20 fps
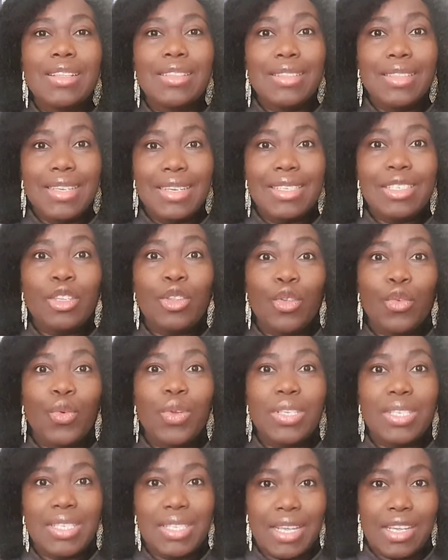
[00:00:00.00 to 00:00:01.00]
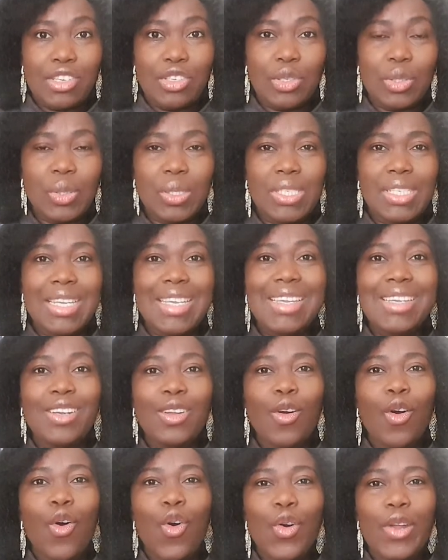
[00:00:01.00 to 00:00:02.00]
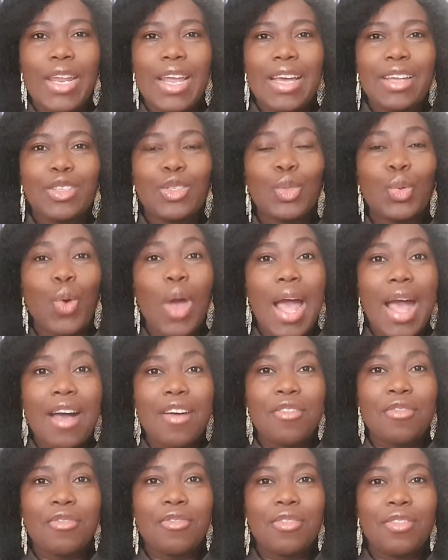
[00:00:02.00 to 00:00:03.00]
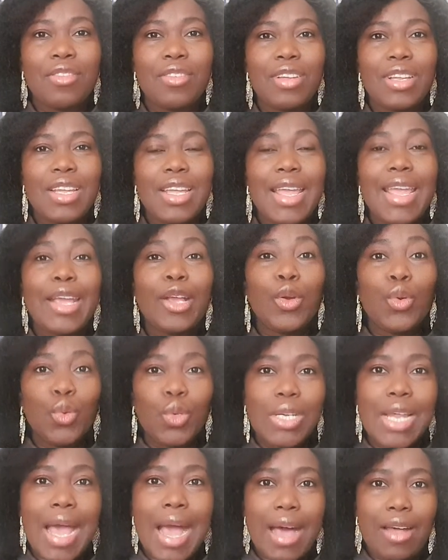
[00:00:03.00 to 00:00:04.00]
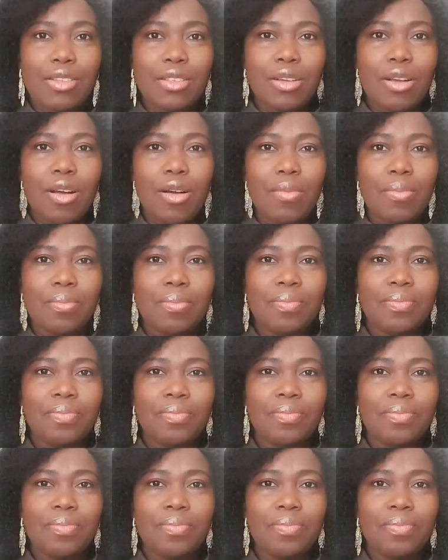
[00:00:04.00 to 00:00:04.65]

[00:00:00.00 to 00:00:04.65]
these 3 sections in order to have a good outcome.